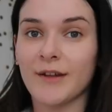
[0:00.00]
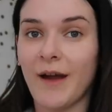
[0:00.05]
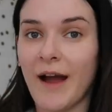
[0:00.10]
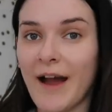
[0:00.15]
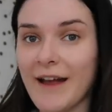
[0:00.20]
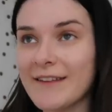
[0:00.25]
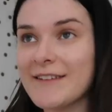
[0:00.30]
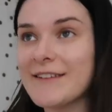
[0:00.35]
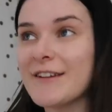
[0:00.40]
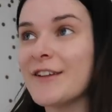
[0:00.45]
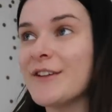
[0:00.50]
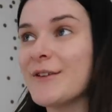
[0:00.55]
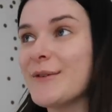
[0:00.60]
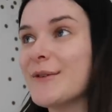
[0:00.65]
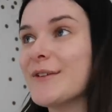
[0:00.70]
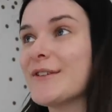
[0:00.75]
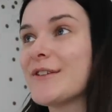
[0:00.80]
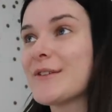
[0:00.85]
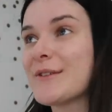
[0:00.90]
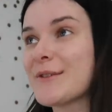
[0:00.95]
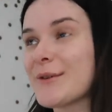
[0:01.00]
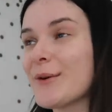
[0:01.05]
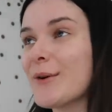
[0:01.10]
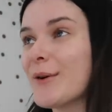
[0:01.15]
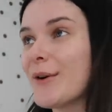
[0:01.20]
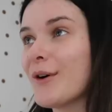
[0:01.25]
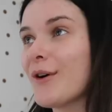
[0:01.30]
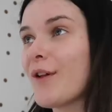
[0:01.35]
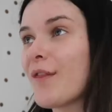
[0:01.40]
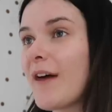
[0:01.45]
So as you
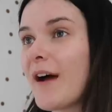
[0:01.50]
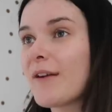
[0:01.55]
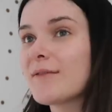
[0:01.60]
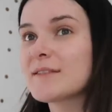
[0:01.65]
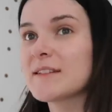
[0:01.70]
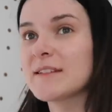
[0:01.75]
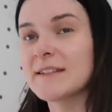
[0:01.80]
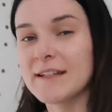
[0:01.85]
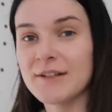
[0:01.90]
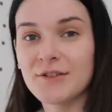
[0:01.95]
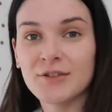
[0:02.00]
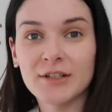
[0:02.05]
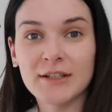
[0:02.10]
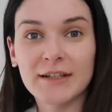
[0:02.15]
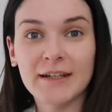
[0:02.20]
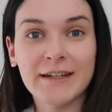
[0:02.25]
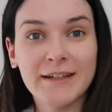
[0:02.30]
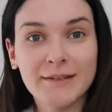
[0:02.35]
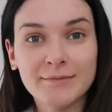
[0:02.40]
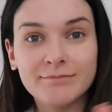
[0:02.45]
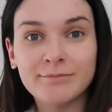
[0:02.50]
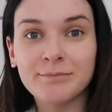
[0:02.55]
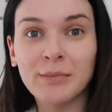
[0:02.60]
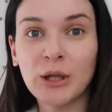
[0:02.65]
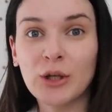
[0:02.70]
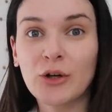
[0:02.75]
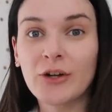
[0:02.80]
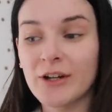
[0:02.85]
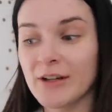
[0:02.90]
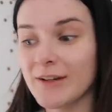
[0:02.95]
saw, that was literally
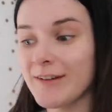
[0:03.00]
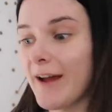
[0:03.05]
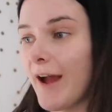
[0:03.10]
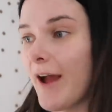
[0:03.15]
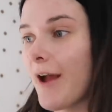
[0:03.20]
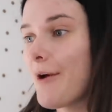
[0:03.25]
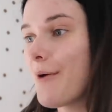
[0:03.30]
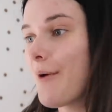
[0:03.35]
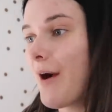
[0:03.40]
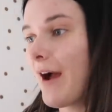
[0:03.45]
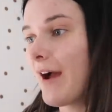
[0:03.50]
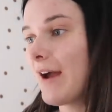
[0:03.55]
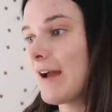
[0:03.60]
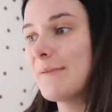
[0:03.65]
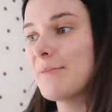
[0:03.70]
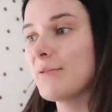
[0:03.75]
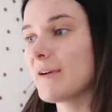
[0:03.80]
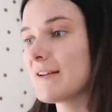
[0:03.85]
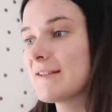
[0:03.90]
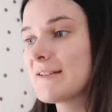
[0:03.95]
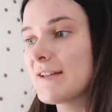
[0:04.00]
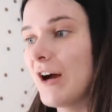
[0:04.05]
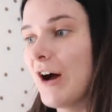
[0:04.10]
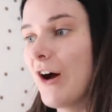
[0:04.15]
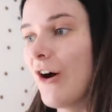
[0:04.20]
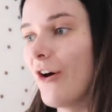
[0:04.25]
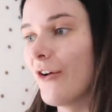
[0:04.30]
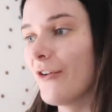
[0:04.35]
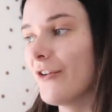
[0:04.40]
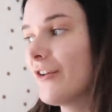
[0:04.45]
plug and go. I pressed
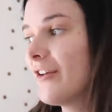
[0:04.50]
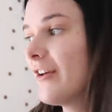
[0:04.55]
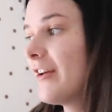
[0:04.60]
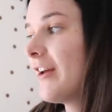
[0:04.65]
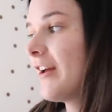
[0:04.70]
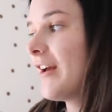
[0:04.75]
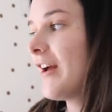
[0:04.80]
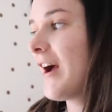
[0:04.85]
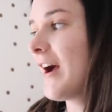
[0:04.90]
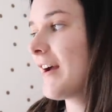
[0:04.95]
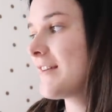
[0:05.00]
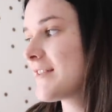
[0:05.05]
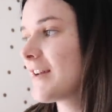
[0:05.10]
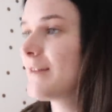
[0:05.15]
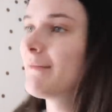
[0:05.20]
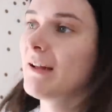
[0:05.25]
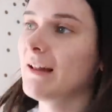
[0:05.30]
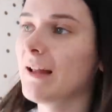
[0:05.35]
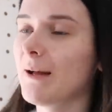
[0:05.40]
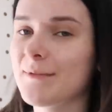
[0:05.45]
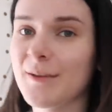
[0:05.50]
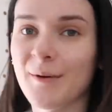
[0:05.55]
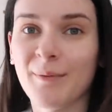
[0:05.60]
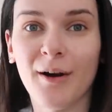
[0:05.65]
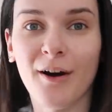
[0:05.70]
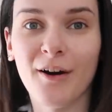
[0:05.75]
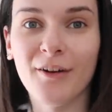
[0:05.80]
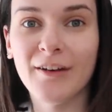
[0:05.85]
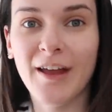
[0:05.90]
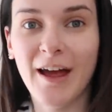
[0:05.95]
on I turned my
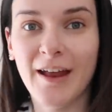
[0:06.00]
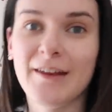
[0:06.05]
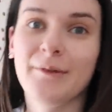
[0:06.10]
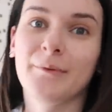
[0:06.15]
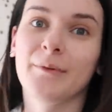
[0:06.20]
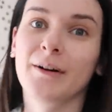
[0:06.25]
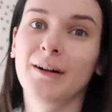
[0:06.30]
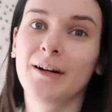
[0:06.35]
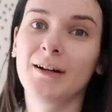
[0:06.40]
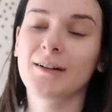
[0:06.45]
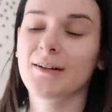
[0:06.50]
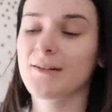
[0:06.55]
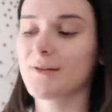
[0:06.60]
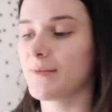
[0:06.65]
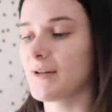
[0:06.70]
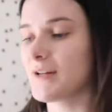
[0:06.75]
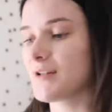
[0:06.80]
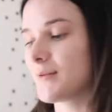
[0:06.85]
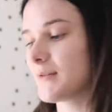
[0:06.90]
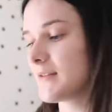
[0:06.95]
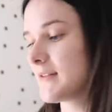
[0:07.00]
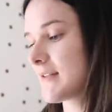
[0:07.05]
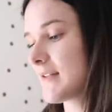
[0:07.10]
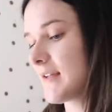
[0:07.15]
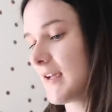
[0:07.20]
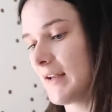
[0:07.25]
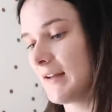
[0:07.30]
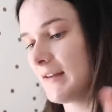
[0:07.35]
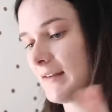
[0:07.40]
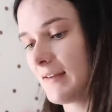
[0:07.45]
laptop on and it worked, which
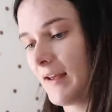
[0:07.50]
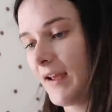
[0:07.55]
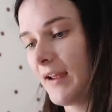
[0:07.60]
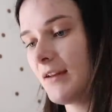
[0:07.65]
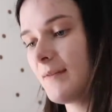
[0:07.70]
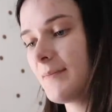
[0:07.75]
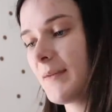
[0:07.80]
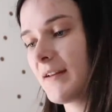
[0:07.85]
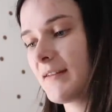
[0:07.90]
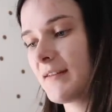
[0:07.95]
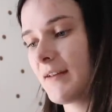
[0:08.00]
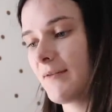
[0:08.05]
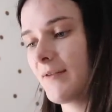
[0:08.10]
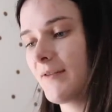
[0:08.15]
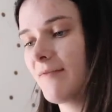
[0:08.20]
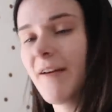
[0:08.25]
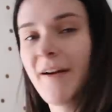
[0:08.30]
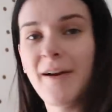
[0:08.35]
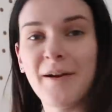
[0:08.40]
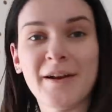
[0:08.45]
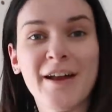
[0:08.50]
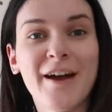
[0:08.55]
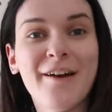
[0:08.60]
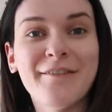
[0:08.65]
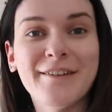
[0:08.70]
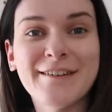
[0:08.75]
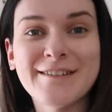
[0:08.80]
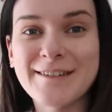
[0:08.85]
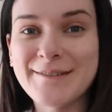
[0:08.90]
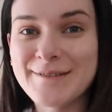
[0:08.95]
was insane because I was very
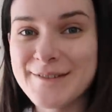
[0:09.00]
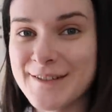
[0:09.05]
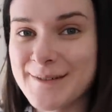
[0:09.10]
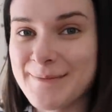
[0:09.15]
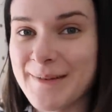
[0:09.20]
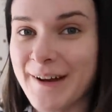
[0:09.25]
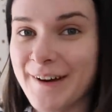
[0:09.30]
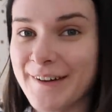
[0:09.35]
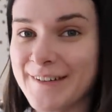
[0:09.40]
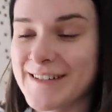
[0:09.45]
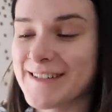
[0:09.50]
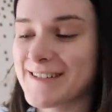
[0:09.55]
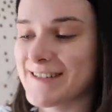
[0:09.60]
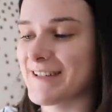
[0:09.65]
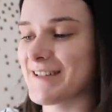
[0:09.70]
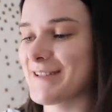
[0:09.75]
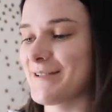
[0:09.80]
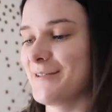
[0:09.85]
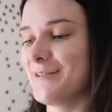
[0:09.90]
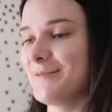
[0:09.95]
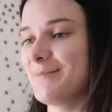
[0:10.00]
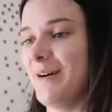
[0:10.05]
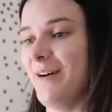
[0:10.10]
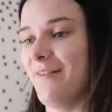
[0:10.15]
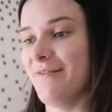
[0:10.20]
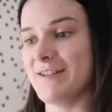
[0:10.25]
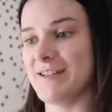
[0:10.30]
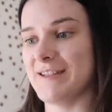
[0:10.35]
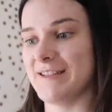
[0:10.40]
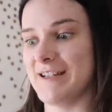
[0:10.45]
nervous. It was going to be hard to set up,
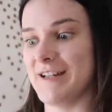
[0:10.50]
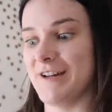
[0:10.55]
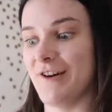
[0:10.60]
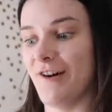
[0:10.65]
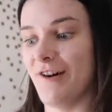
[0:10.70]
but obviously